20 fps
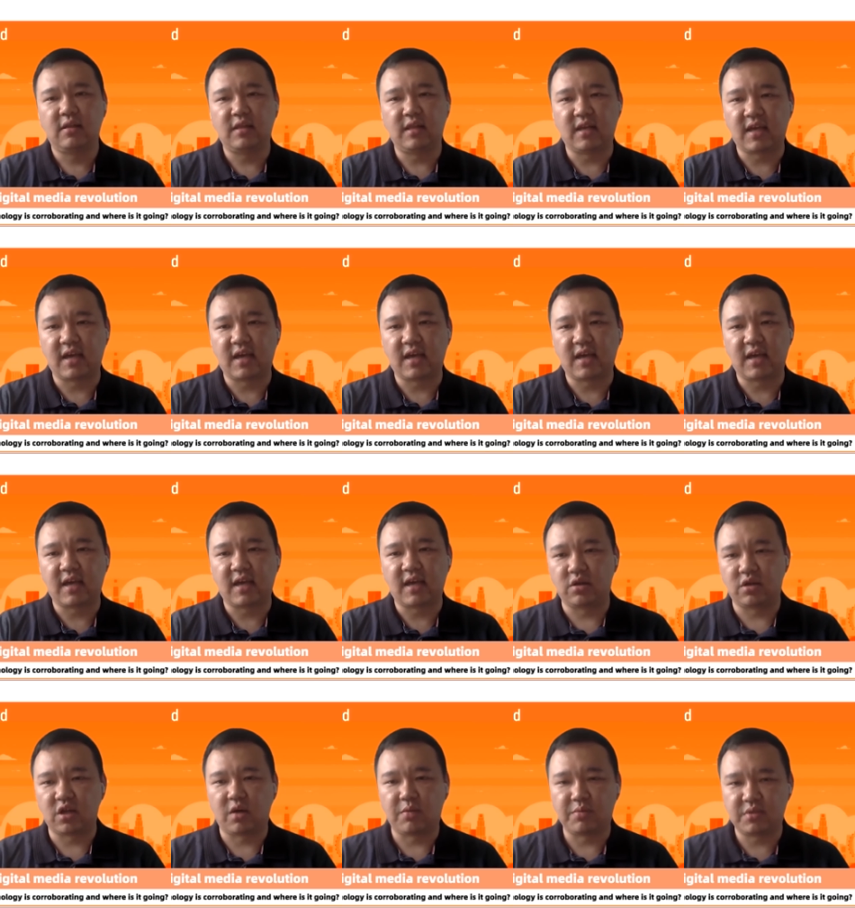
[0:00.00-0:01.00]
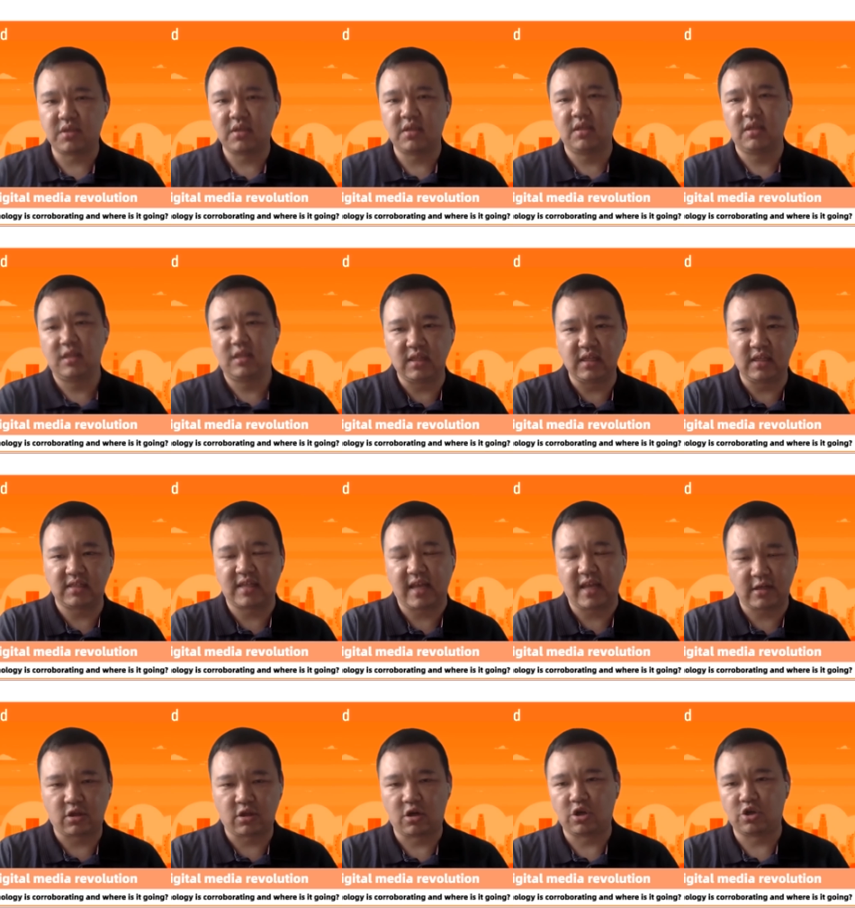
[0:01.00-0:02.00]
they can all adopt this
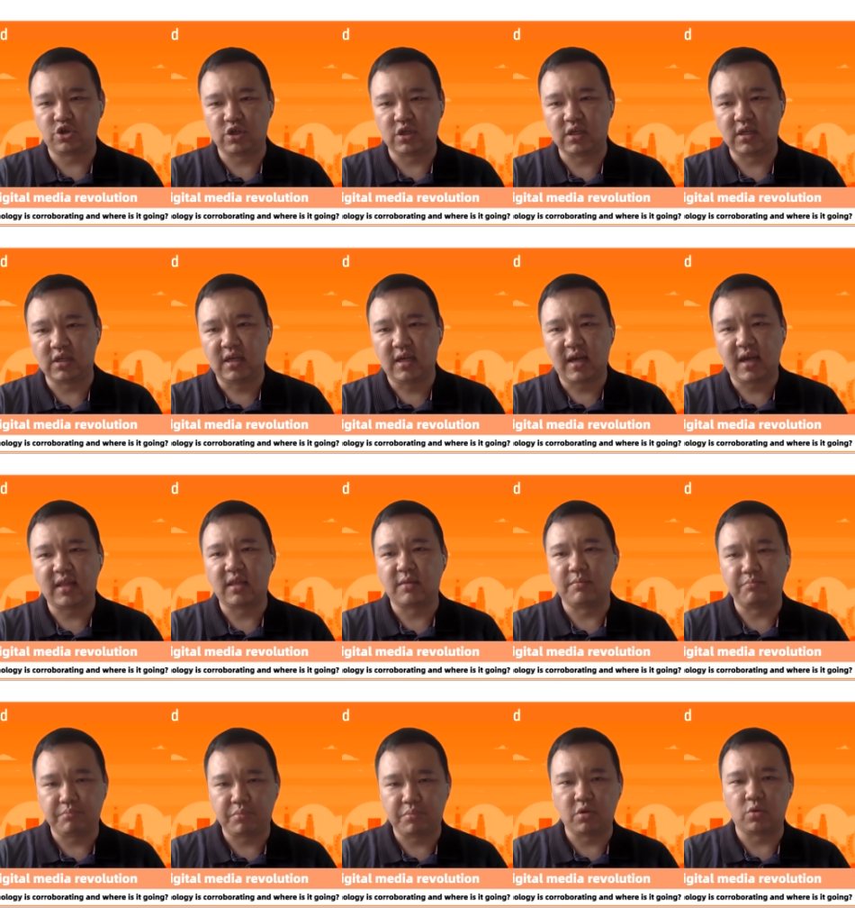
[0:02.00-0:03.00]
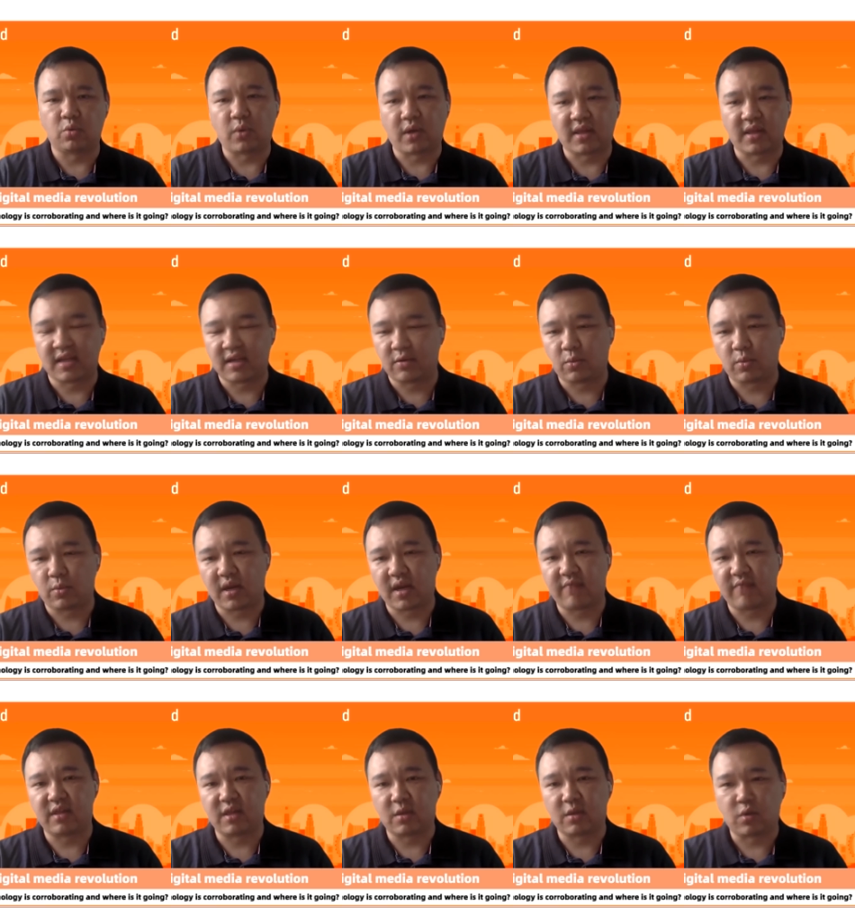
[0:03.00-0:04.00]
technology and then build what they,
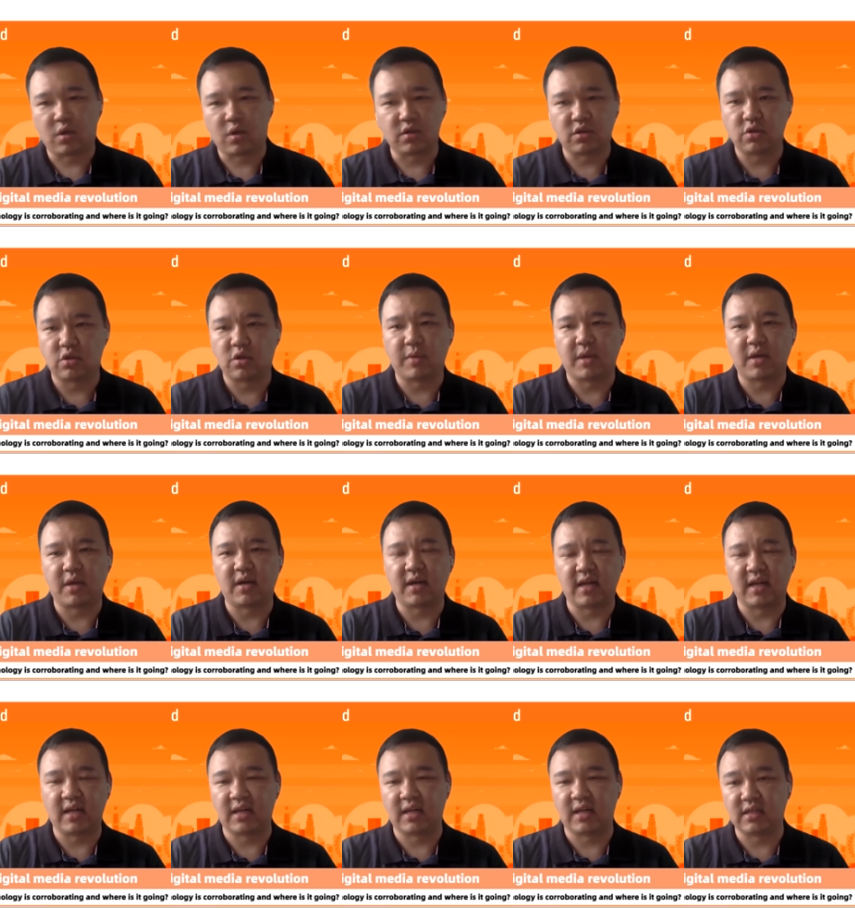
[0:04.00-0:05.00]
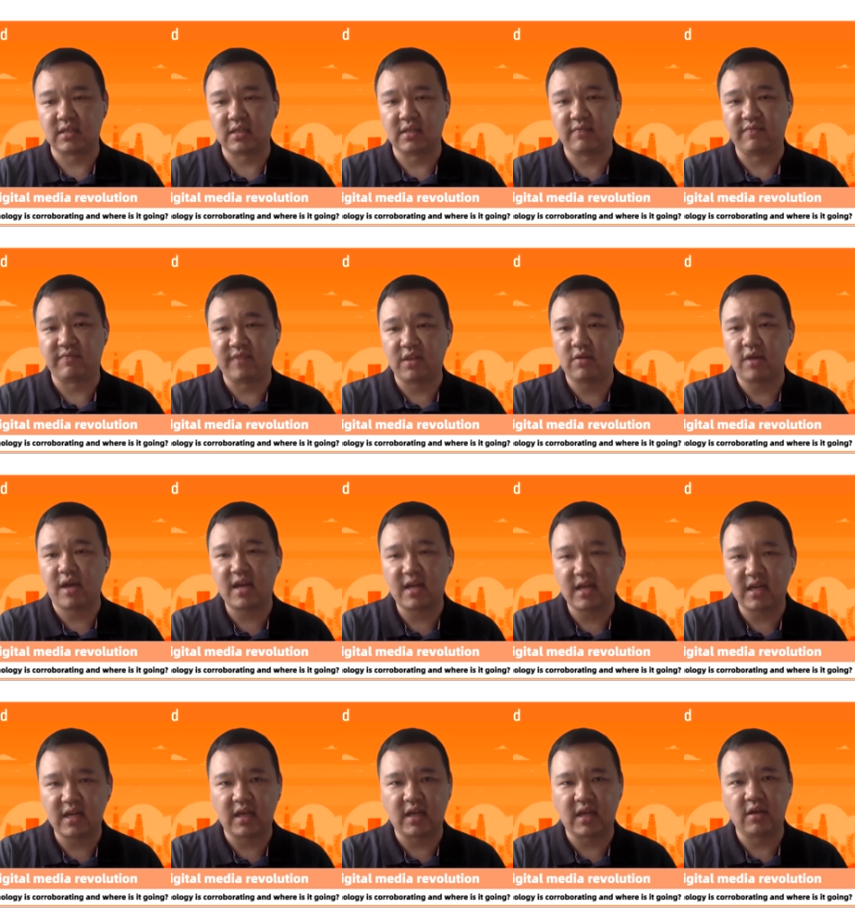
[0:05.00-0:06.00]
whatever they want, no matter it is in video
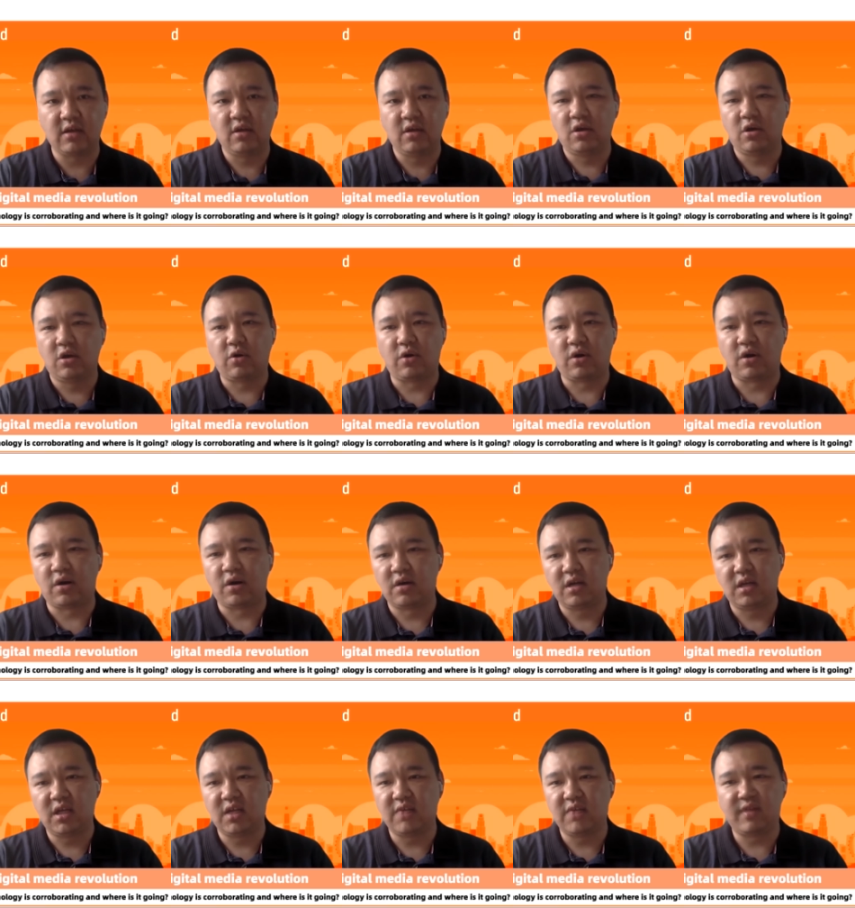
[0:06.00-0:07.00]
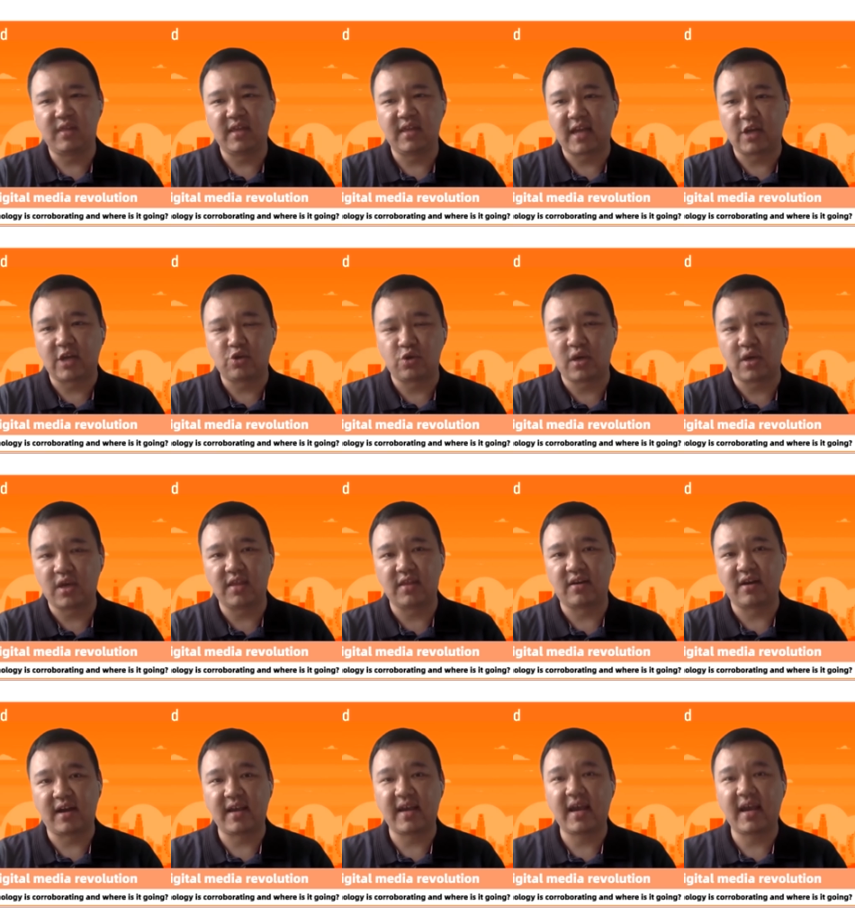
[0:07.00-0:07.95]
editing or even they can train their